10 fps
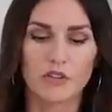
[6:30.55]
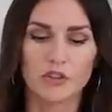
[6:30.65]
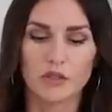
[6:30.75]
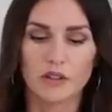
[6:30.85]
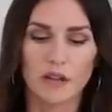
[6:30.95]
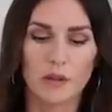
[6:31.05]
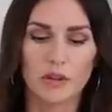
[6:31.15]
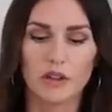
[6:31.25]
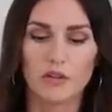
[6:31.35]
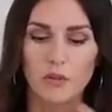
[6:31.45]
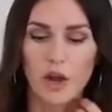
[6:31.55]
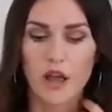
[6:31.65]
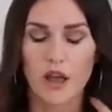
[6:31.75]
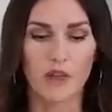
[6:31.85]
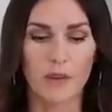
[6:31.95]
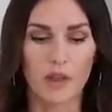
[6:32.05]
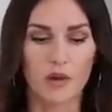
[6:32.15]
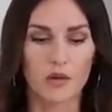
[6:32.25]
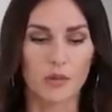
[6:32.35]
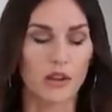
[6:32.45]
of gives you a sampling of what that
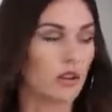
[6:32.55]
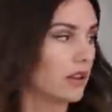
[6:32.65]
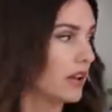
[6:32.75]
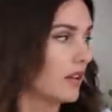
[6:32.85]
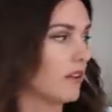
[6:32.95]
mango wood might look like.